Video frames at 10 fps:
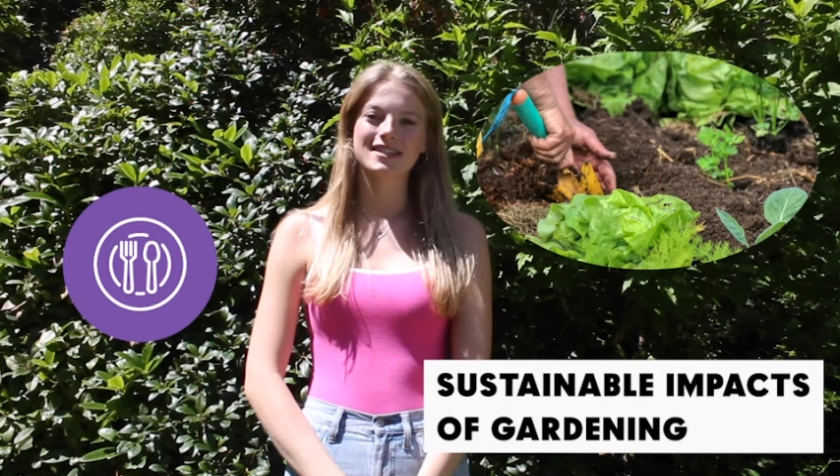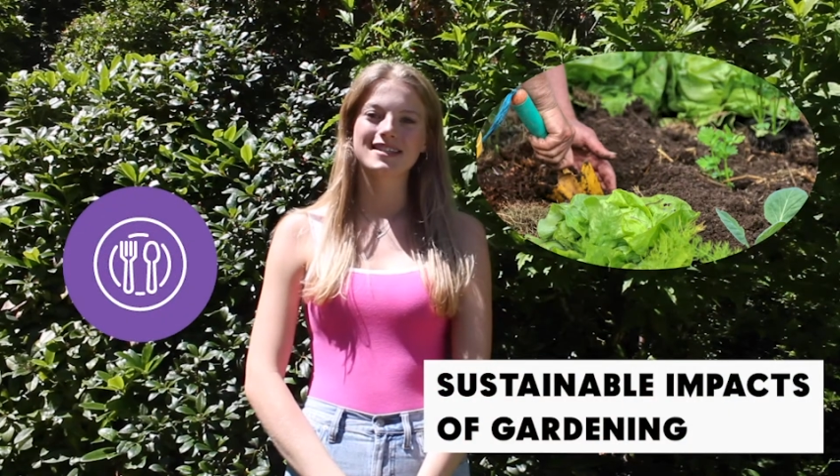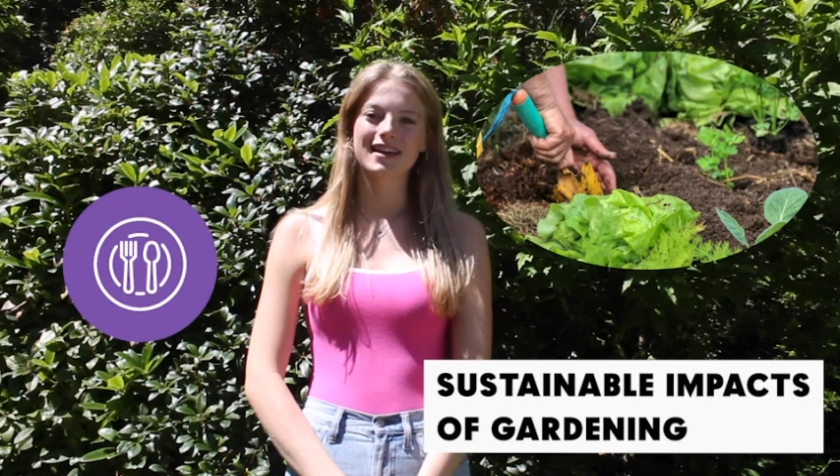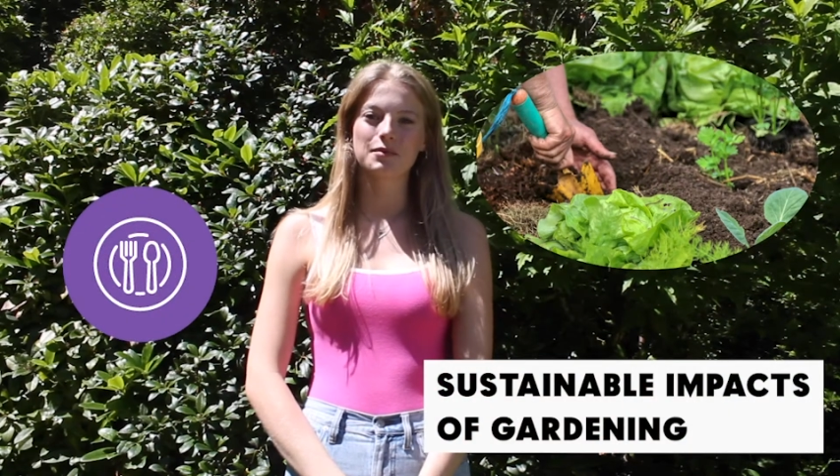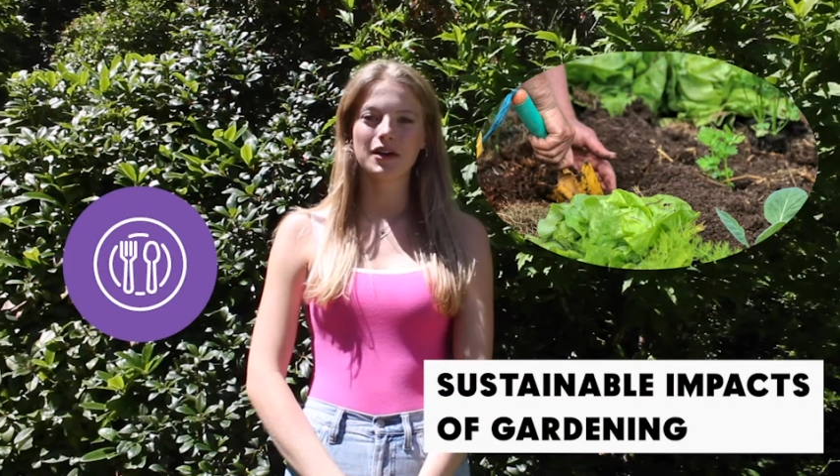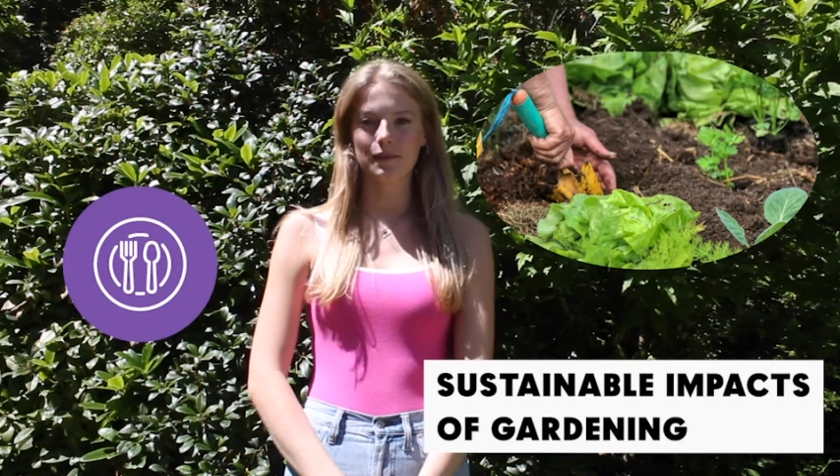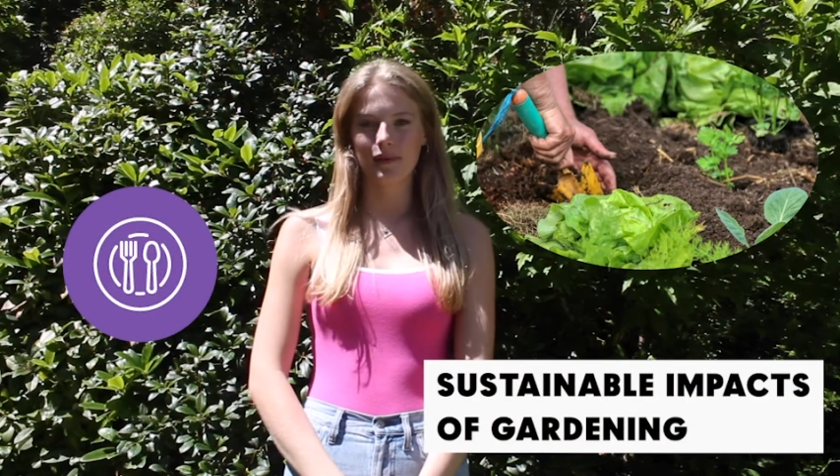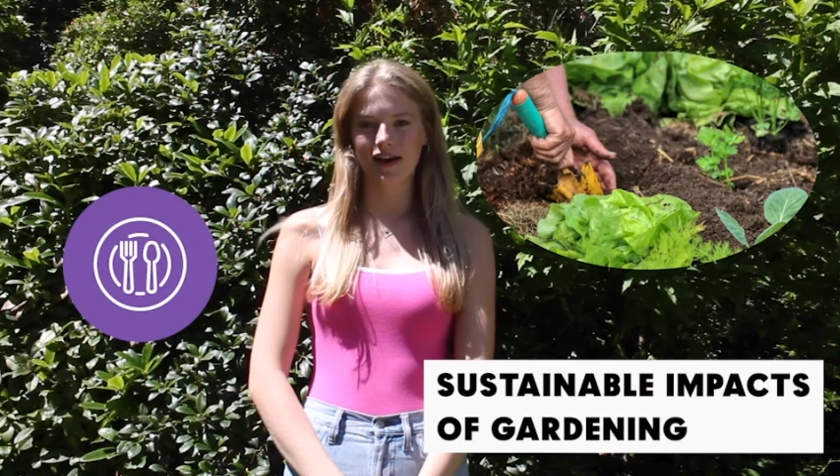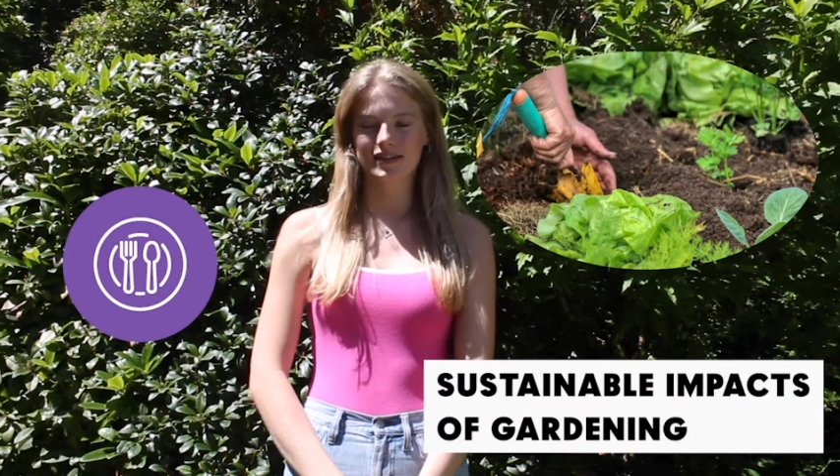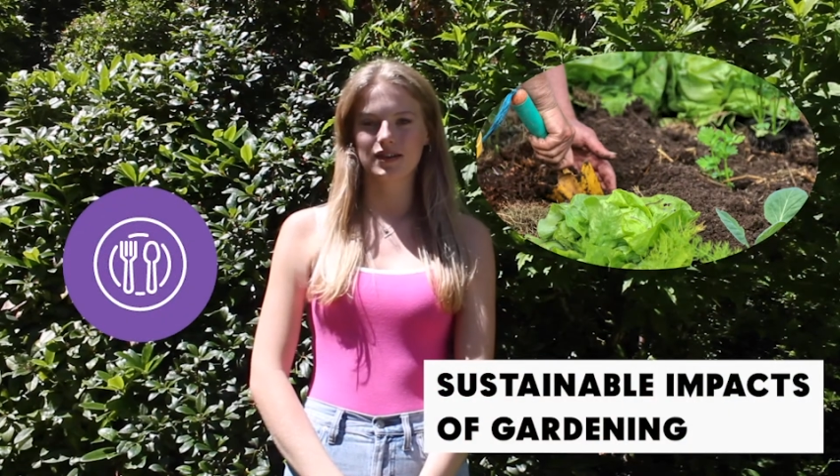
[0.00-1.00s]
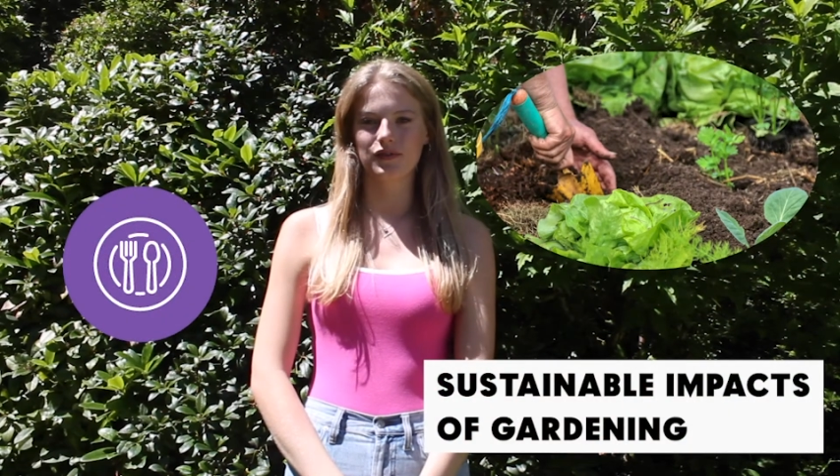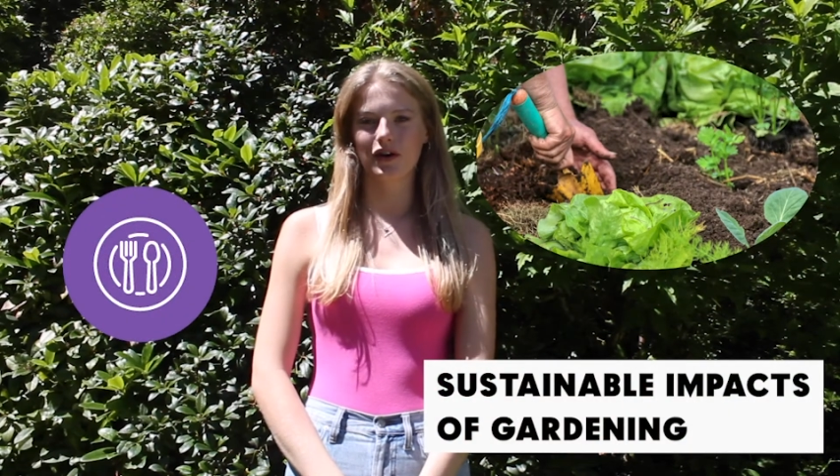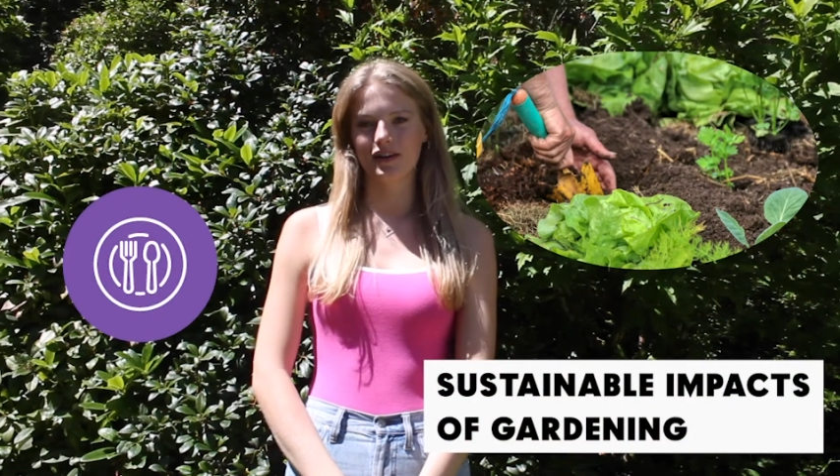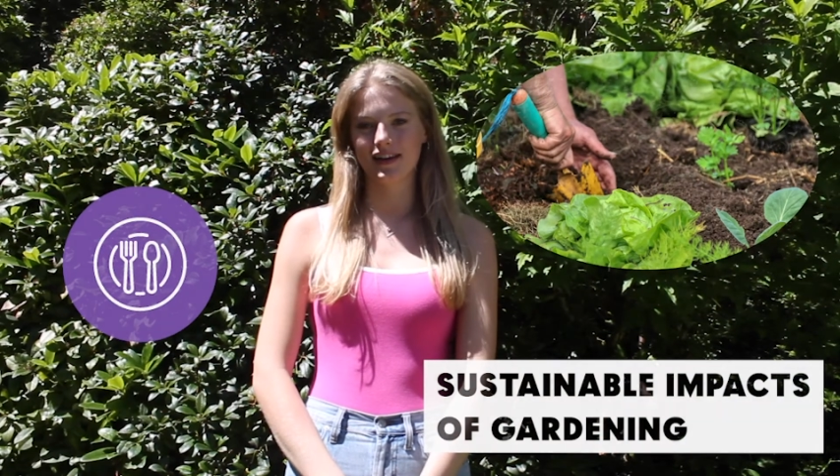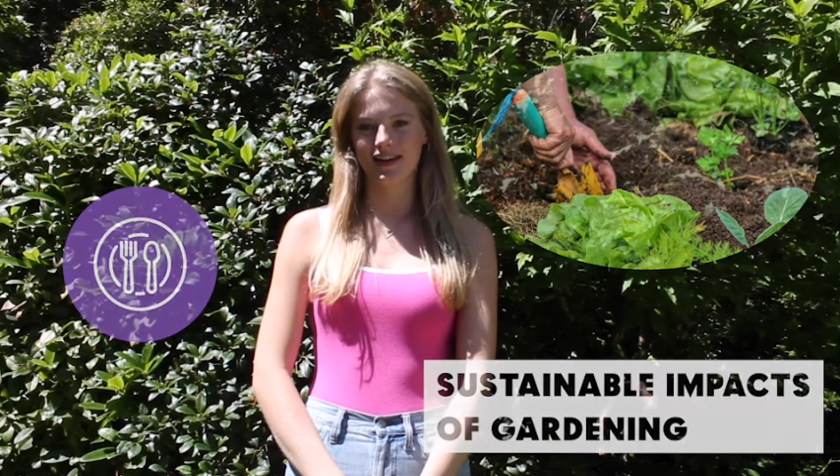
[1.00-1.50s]
sustainable impacts of
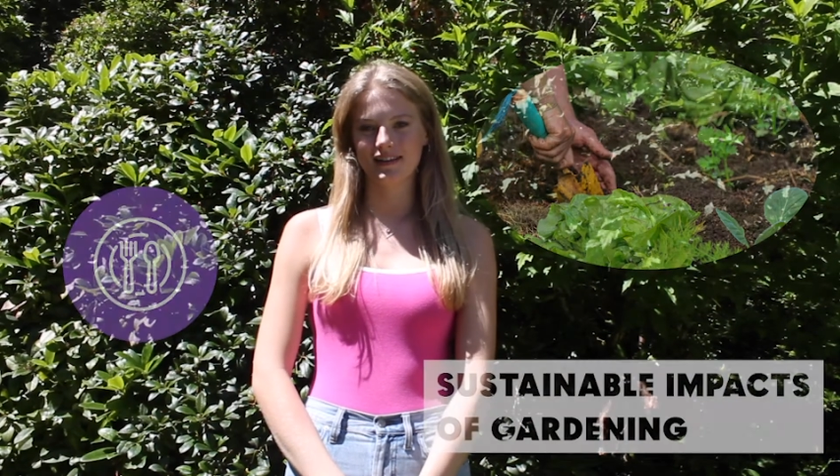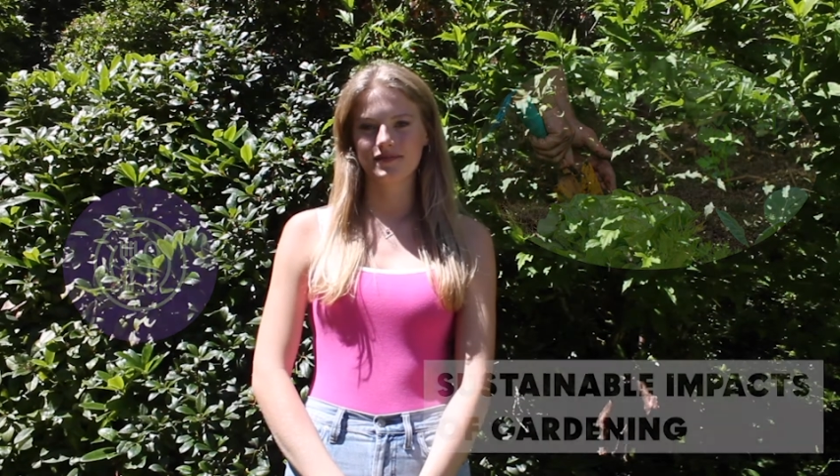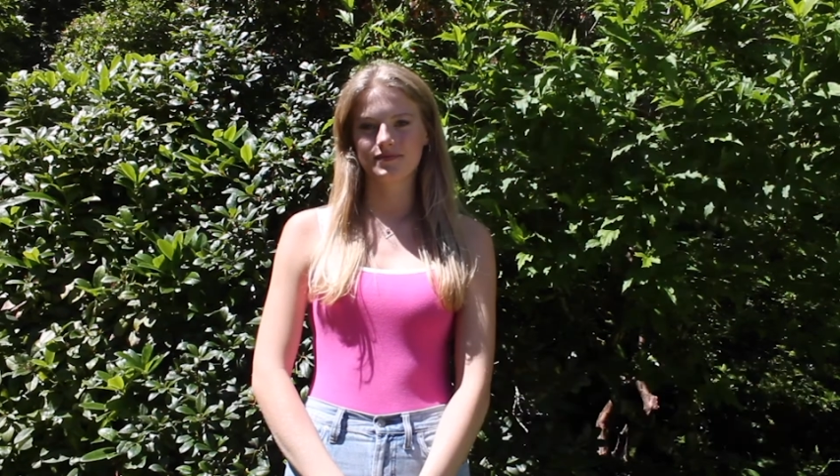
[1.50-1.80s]
gardening.